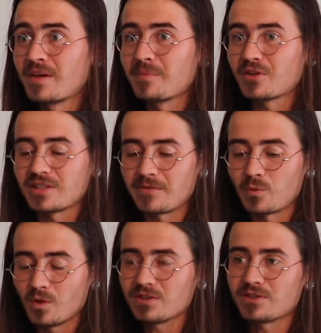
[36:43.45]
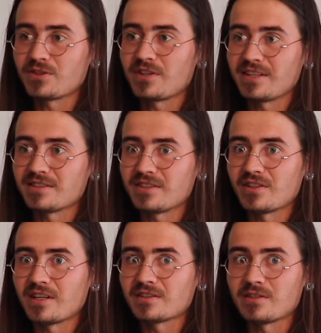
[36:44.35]
Because if it was to create the
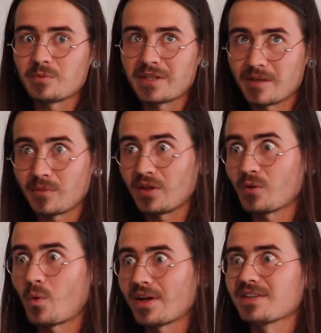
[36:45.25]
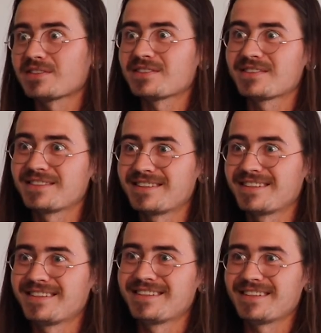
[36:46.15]
singularity, it would become then the oneness
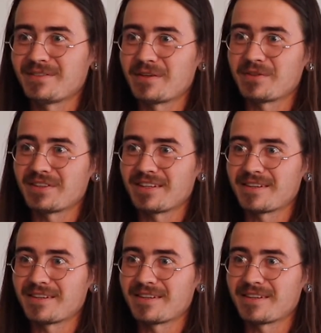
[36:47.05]
of everything.